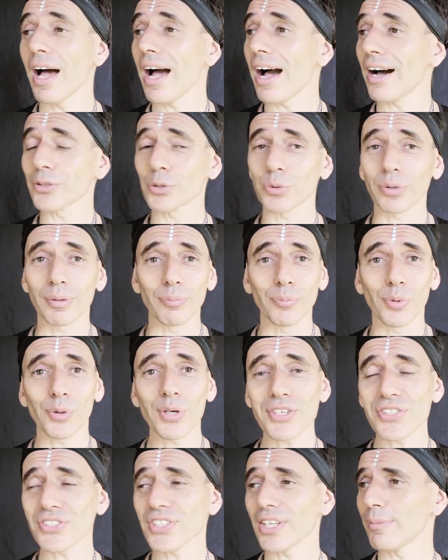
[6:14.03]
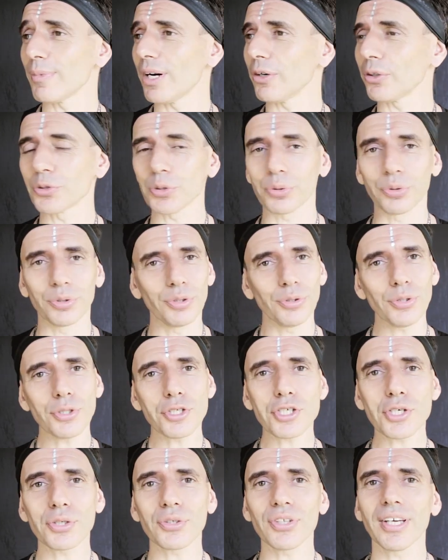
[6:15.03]
how to embrace them, how to
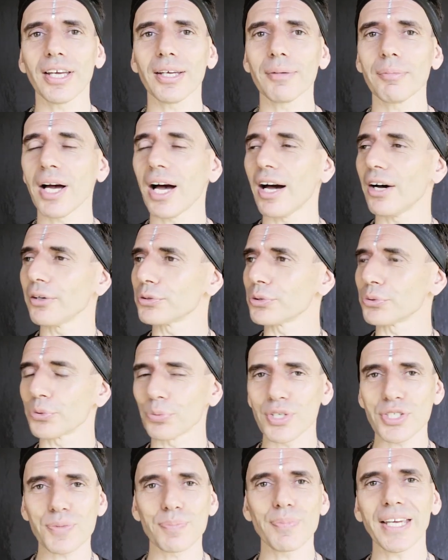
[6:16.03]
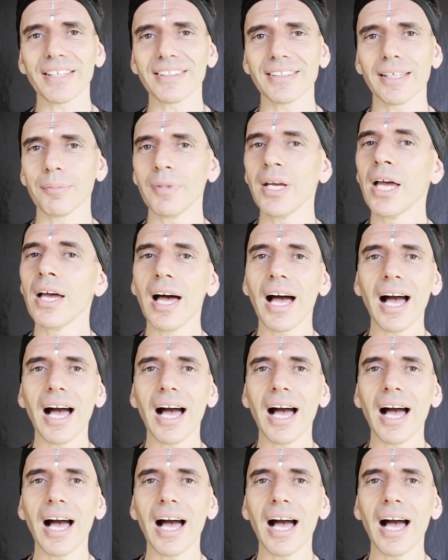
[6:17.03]
nurture them, how to respect them,